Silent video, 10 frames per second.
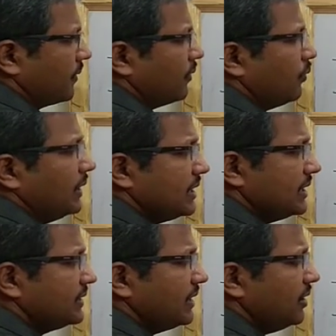when it
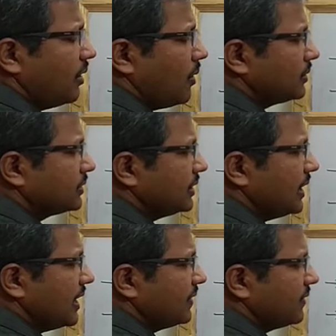is in
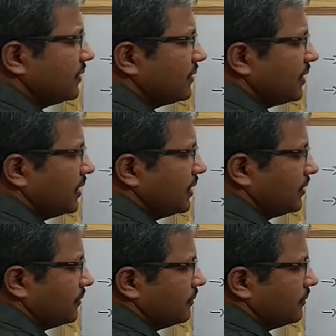oxidized state.